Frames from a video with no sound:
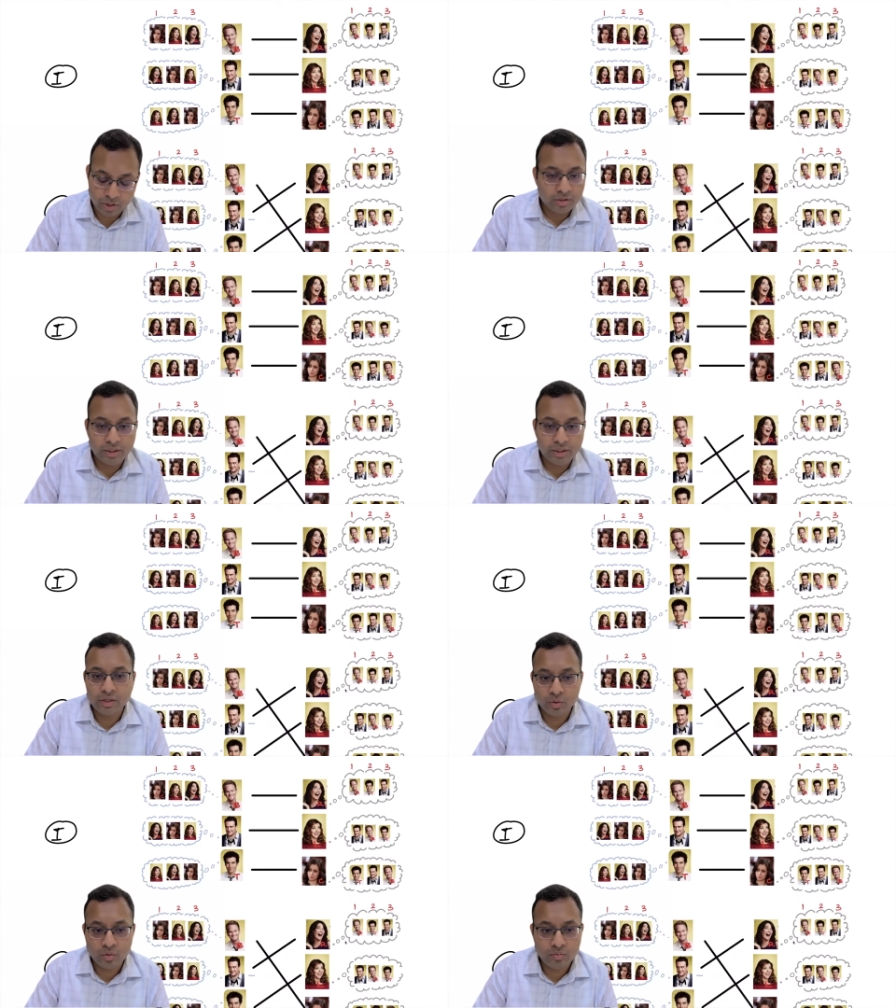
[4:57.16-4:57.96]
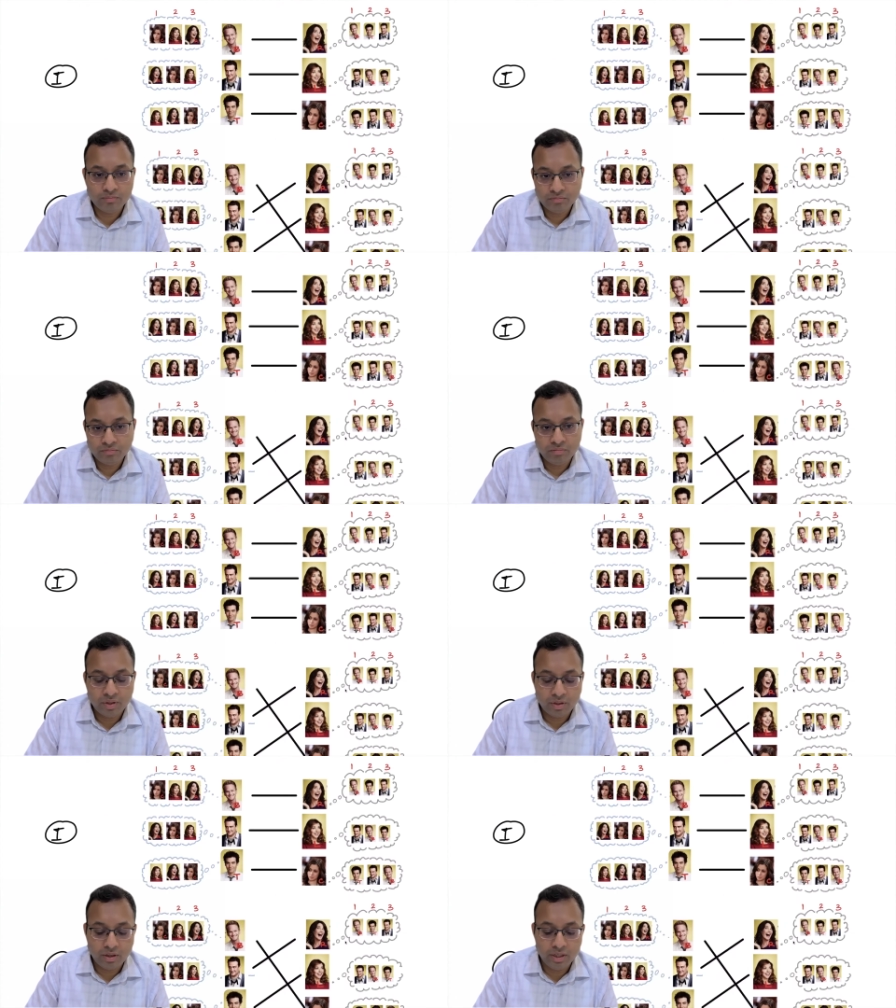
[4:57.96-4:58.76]
So there is no
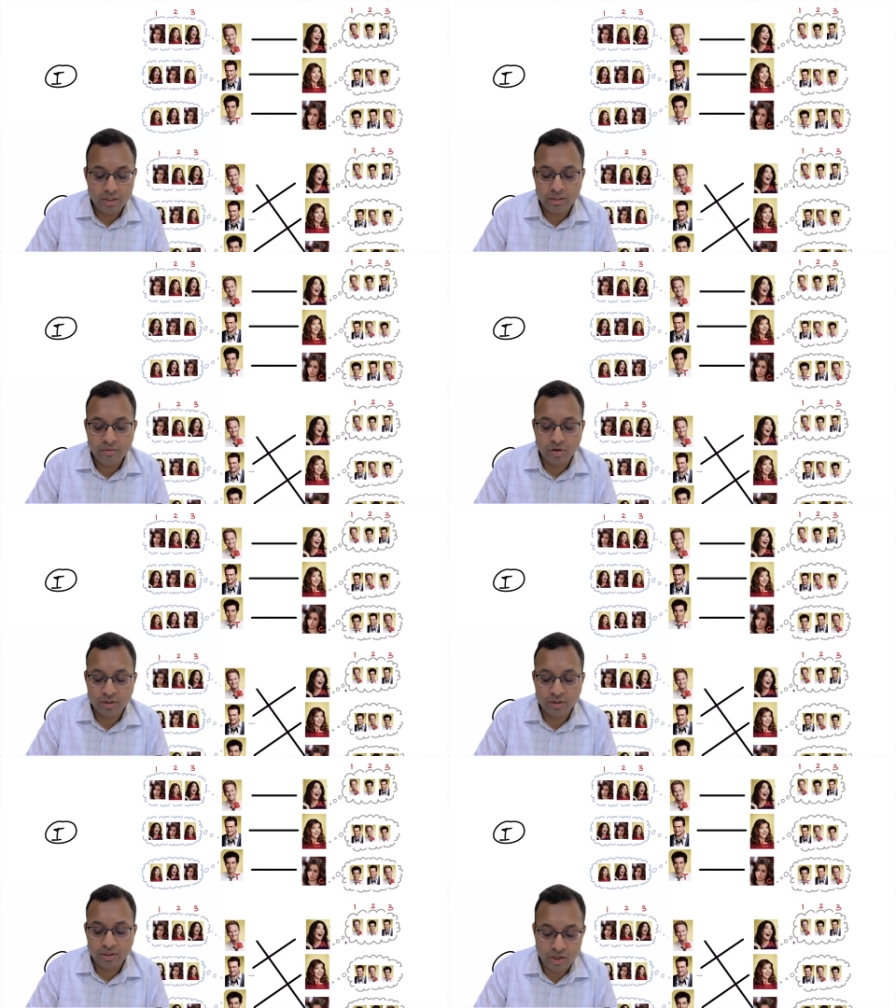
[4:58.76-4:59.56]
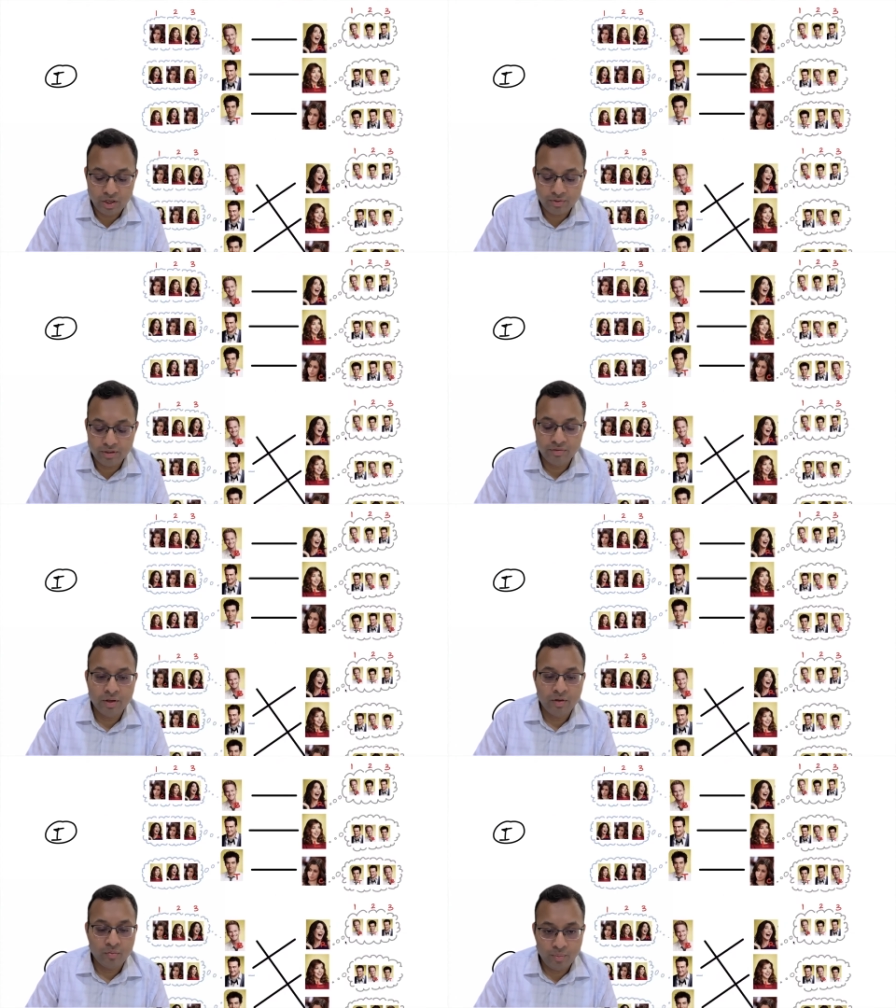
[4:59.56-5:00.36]
reason for the, any of these
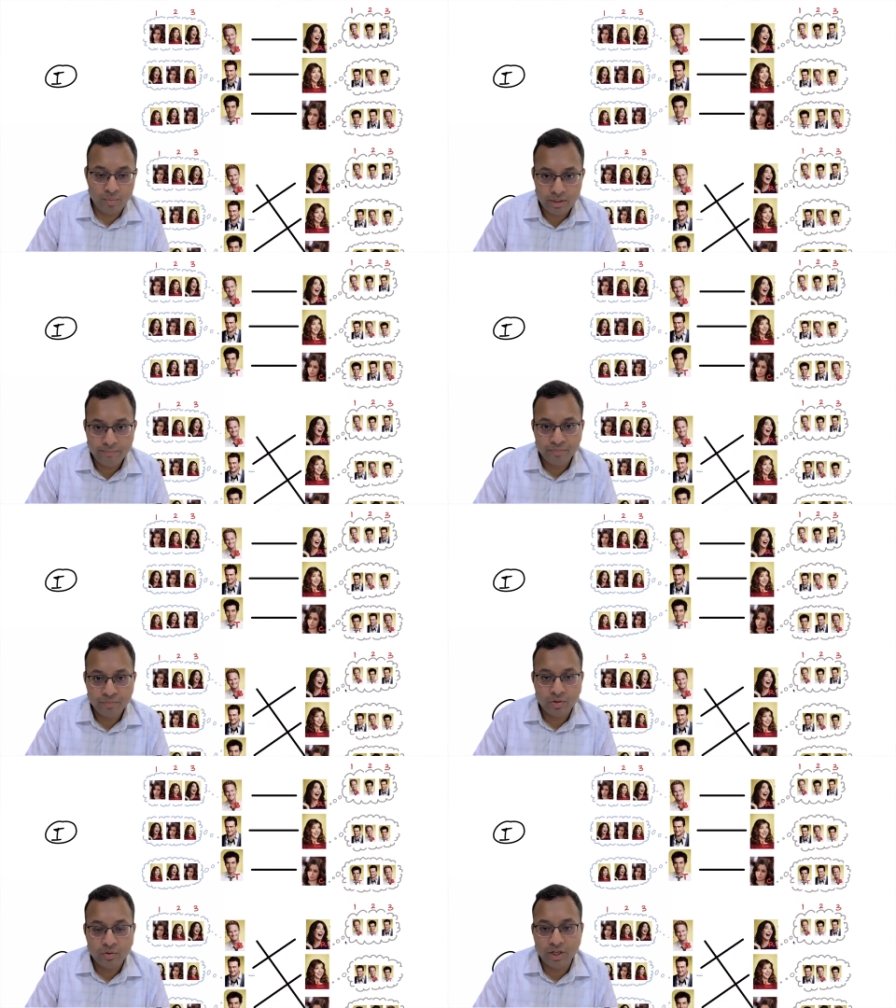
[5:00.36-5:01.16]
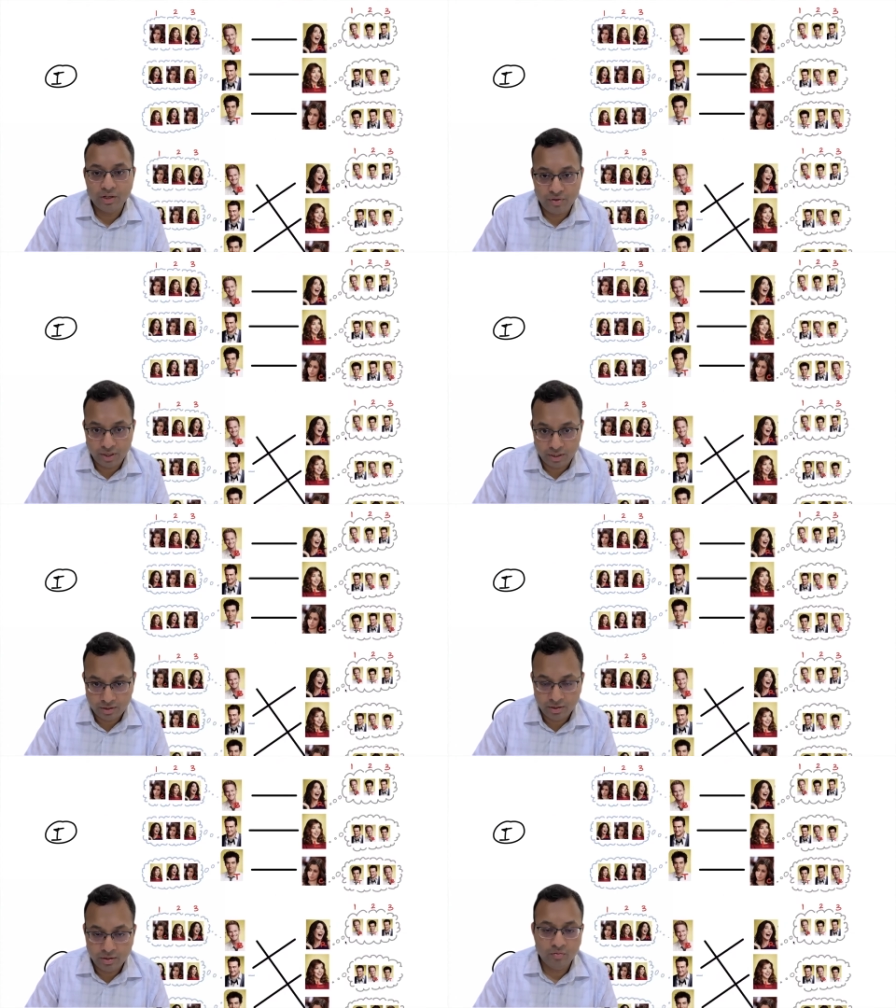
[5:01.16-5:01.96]
women to deviate
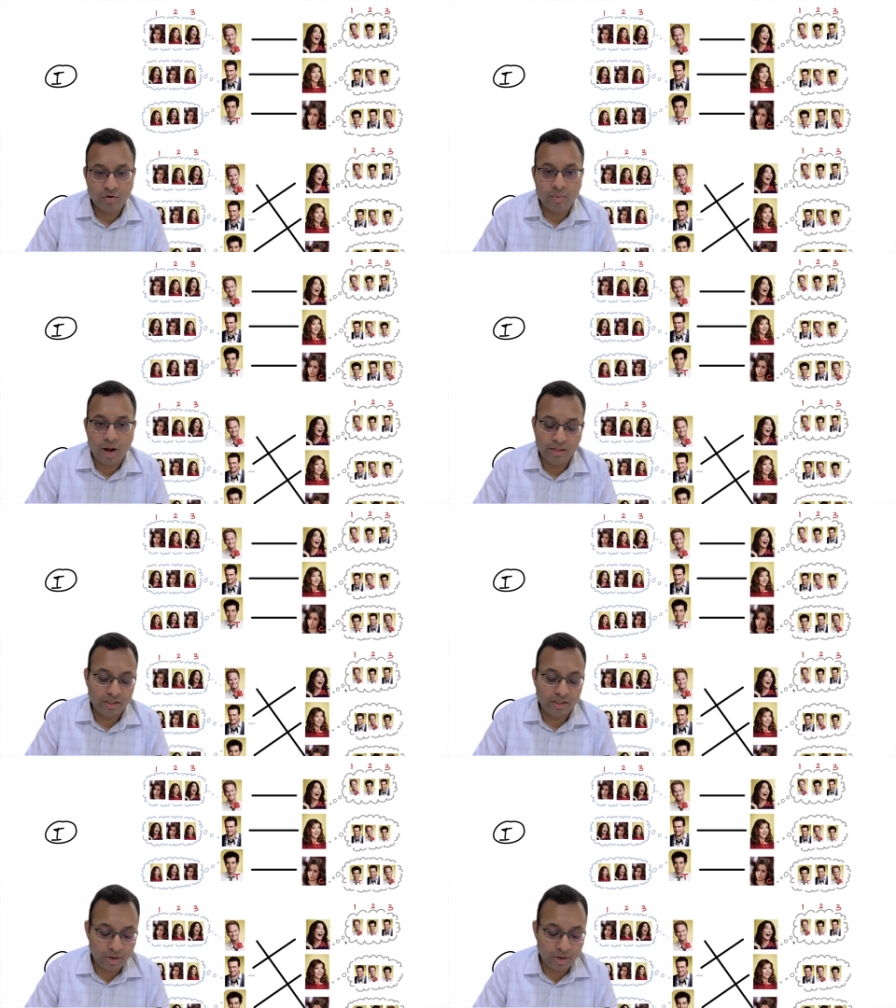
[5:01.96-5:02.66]
to form another